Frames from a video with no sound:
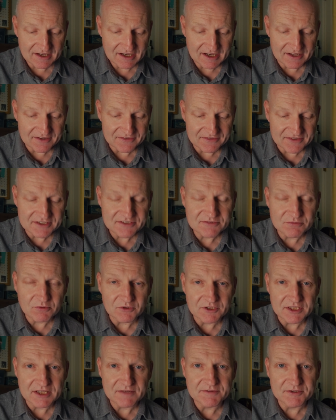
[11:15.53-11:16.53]
and this
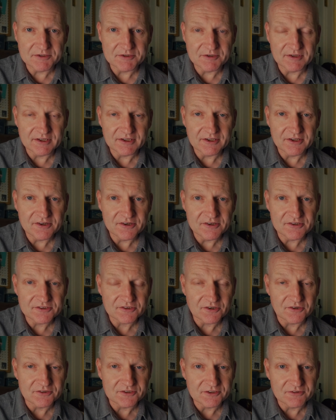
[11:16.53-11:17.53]
will give you an
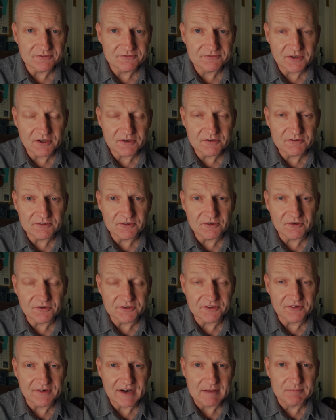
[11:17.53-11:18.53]
alert on your phone or your